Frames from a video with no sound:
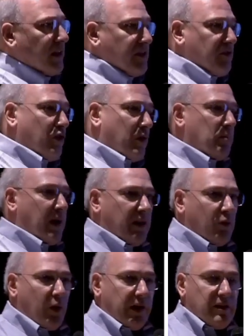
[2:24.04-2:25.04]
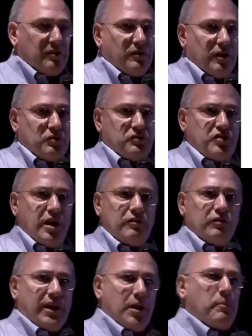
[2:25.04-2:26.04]
thing they do, and by the way, this, there's
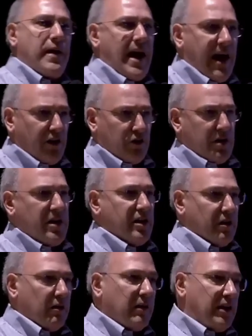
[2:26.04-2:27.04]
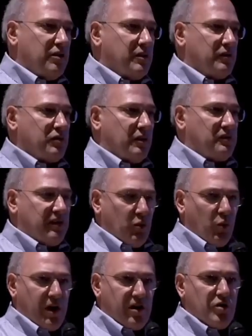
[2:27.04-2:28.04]
generally a pattern here, and you can sort of see
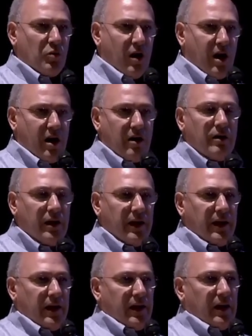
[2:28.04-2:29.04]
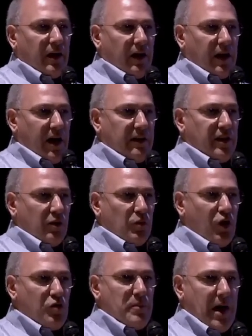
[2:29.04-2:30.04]
where you are uh, on their
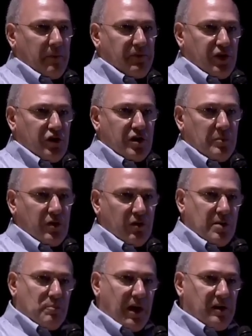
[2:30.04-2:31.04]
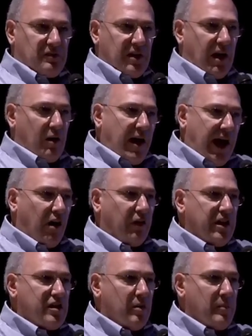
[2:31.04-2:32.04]
roadmap for your community based on how
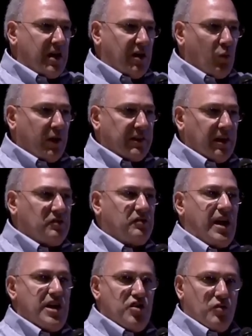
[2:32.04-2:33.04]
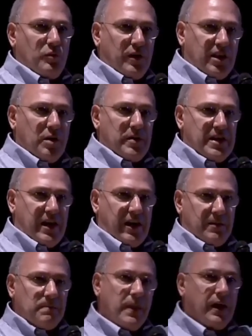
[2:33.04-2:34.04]
they come in and what they say to you in the
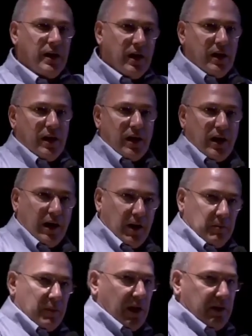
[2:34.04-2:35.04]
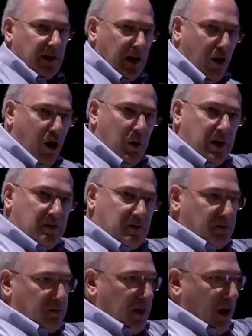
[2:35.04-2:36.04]
beginning. Uh, they, they,
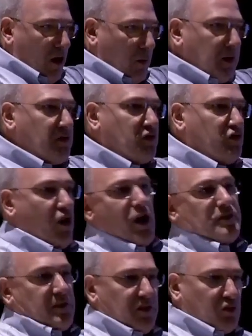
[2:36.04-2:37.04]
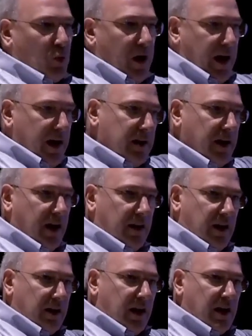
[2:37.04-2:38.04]
always, they always start this way,
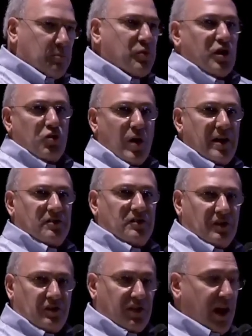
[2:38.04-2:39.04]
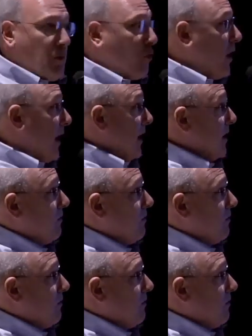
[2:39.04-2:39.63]
and, then, and it progresses the same way